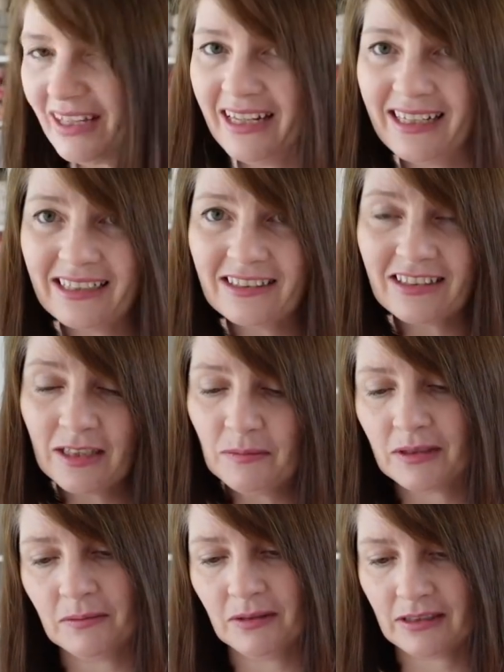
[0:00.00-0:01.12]
And actually,
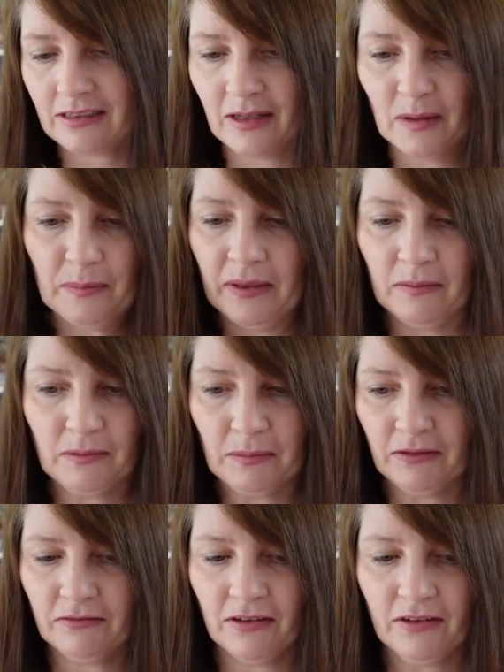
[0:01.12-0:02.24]
when I worked it up, it was
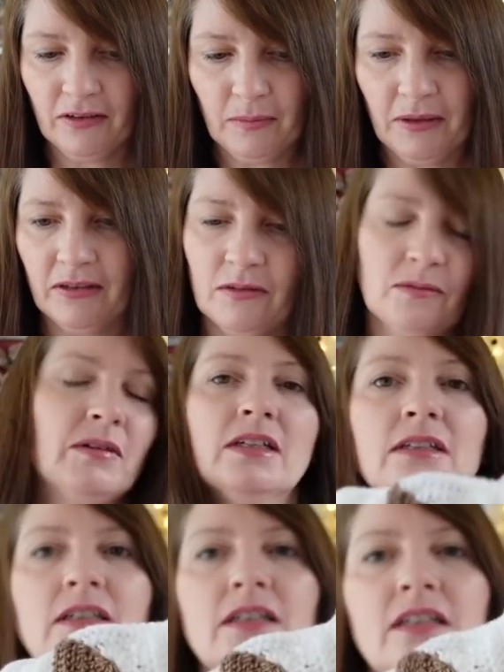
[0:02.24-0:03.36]
by far the best
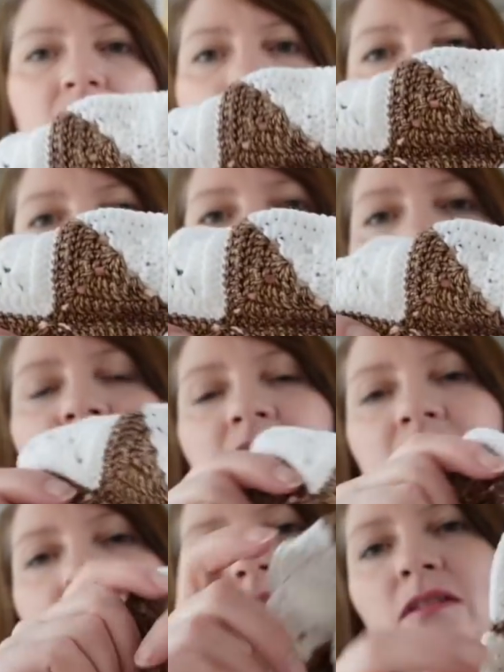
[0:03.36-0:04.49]
one. So all the
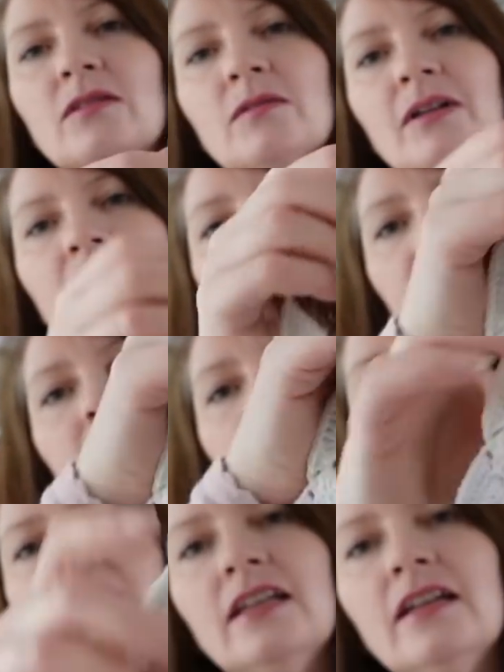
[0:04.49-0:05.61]
rest of the squares
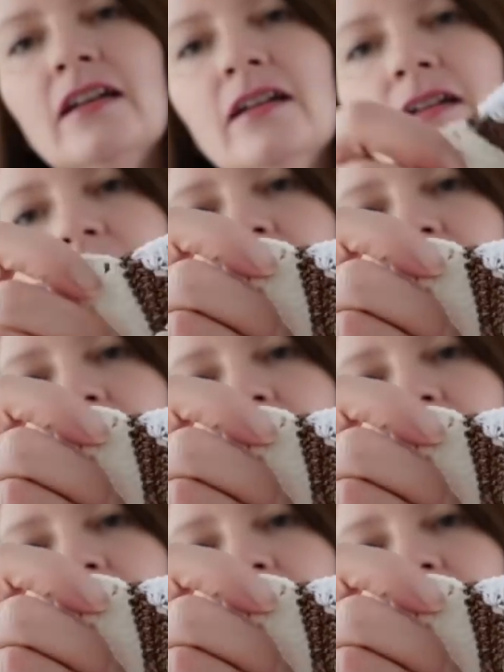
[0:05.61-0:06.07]
in here,